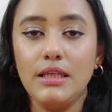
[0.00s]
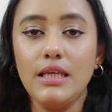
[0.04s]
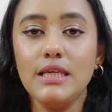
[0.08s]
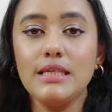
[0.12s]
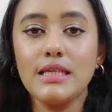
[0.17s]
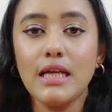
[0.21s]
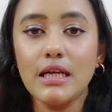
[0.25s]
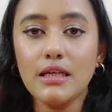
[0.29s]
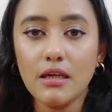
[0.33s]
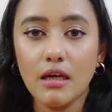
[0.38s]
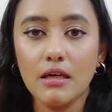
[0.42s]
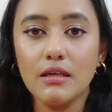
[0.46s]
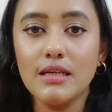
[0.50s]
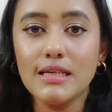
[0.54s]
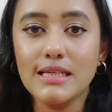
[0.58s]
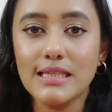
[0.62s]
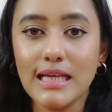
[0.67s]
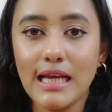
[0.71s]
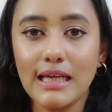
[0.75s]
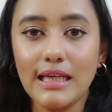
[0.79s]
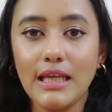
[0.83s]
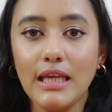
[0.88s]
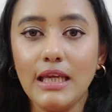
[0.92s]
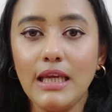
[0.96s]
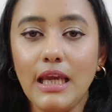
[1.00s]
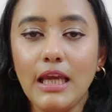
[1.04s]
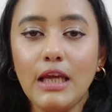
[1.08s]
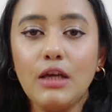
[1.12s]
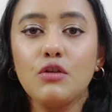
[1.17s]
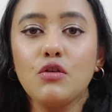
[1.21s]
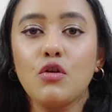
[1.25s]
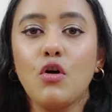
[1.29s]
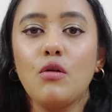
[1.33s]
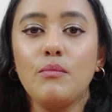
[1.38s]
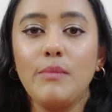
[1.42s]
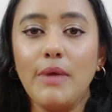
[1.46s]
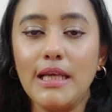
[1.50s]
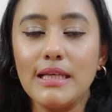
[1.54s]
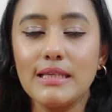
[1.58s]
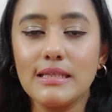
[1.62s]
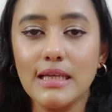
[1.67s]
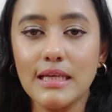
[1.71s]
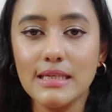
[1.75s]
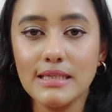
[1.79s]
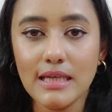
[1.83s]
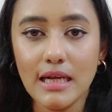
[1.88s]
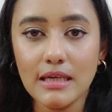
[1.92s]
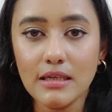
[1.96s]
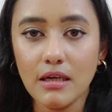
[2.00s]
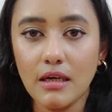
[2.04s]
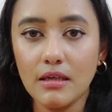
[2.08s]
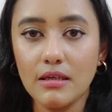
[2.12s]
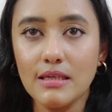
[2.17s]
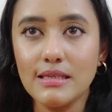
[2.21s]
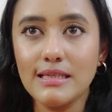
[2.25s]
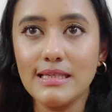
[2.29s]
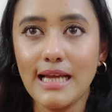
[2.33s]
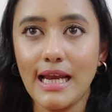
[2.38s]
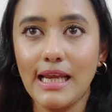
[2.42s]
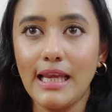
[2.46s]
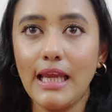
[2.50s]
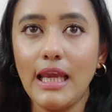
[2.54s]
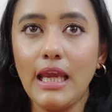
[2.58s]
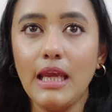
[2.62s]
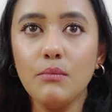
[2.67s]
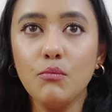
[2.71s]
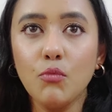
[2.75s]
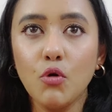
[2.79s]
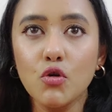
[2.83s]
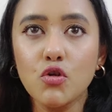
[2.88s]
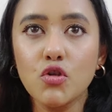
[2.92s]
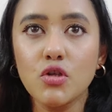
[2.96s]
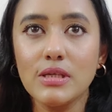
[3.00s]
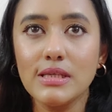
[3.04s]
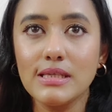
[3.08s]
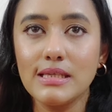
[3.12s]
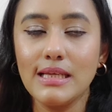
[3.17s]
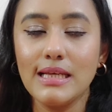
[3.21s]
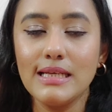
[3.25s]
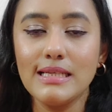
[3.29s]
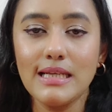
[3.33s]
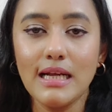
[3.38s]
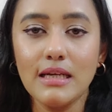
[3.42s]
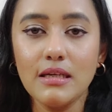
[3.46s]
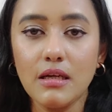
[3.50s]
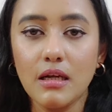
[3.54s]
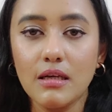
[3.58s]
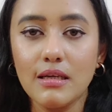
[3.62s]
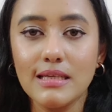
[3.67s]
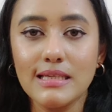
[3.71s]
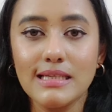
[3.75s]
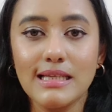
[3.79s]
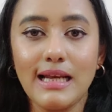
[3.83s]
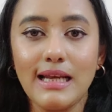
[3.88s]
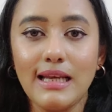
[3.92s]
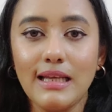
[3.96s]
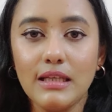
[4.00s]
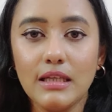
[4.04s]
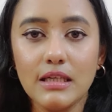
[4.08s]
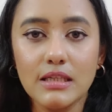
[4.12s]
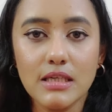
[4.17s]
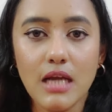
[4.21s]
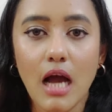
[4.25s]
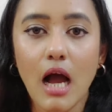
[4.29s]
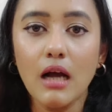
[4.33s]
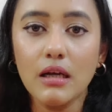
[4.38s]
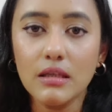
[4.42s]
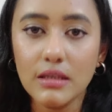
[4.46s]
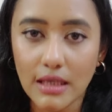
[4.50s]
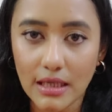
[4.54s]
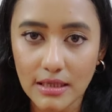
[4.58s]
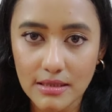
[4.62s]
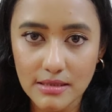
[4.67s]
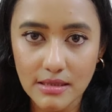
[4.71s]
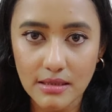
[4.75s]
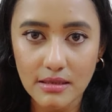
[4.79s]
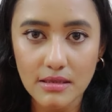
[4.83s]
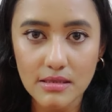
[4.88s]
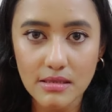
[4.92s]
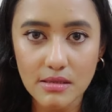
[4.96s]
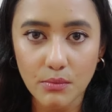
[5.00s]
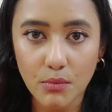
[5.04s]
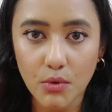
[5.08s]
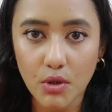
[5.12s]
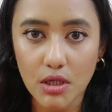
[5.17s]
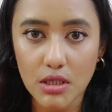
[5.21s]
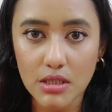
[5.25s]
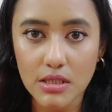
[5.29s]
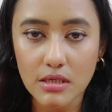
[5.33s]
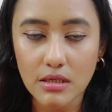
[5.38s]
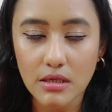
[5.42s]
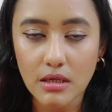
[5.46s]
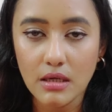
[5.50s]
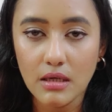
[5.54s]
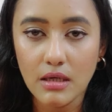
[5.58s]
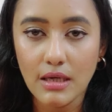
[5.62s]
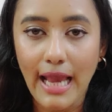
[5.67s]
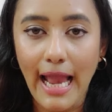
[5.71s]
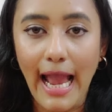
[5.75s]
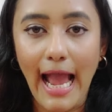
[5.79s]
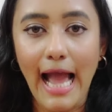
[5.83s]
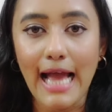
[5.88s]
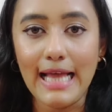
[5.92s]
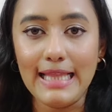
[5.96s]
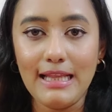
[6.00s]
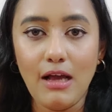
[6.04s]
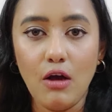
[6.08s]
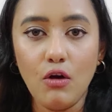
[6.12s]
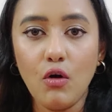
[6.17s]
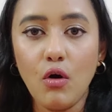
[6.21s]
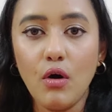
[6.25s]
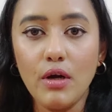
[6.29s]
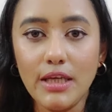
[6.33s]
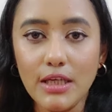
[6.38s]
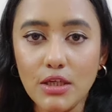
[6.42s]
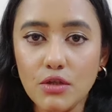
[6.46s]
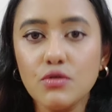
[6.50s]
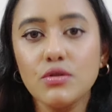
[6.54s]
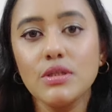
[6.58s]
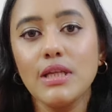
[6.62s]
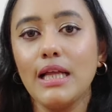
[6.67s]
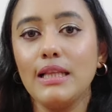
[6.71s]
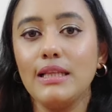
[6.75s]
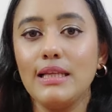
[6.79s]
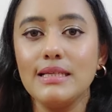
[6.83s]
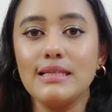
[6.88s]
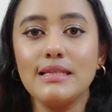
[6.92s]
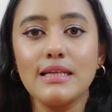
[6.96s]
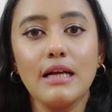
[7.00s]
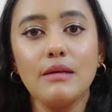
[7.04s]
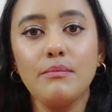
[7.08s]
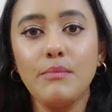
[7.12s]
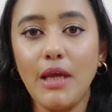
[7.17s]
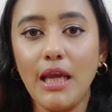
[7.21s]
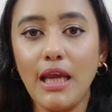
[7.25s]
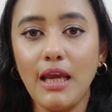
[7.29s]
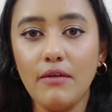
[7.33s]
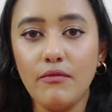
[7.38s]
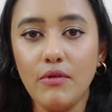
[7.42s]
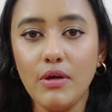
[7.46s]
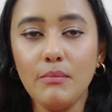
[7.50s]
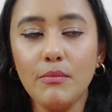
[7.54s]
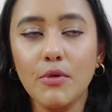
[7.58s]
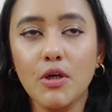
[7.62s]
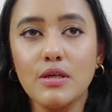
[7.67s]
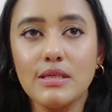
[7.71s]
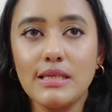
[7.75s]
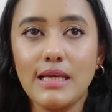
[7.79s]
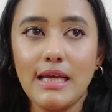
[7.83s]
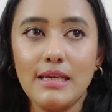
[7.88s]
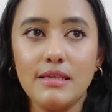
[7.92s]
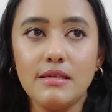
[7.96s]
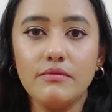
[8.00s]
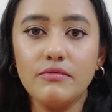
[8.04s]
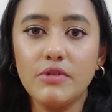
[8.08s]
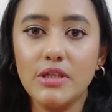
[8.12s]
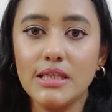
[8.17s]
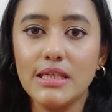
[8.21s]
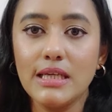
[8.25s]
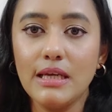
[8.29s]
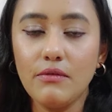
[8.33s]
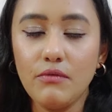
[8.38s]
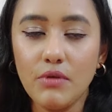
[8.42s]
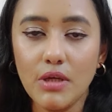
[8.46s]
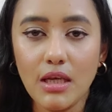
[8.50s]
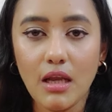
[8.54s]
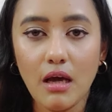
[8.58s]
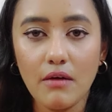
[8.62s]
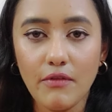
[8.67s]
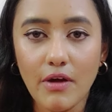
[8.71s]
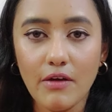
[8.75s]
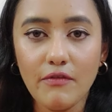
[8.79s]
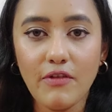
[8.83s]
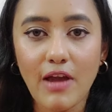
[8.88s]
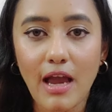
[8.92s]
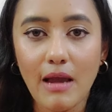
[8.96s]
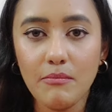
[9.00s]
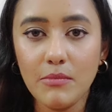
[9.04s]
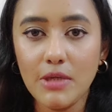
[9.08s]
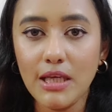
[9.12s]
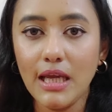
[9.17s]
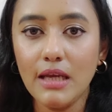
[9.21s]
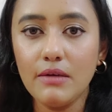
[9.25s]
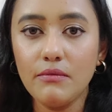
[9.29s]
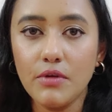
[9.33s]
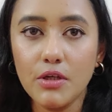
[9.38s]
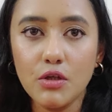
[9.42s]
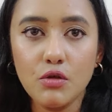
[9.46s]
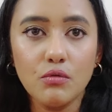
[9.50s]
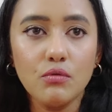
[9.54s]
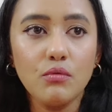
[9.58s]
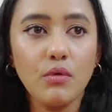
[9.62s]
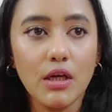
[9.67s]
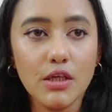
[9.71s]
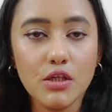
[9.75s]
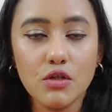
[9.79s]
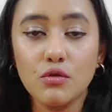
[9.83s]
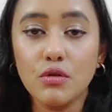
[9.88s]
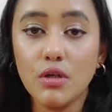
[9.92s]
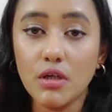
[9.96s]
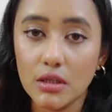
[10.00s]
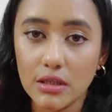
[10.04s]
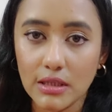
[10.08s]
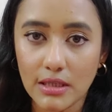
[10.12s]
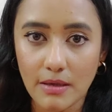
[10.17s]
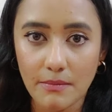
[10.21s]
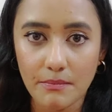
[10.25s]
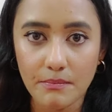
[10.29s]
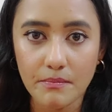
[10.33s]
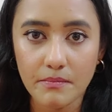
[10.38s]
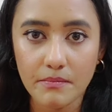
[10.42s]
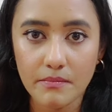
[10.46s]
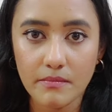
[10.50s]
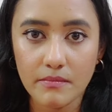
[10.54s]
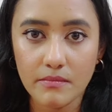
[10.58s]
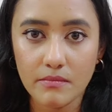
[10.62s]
they start understanding economics, they start understanding emotions, they start understanding the dark things in this world, and according to that they start behaving, because end of the day we love our family and we don't want to hurt them.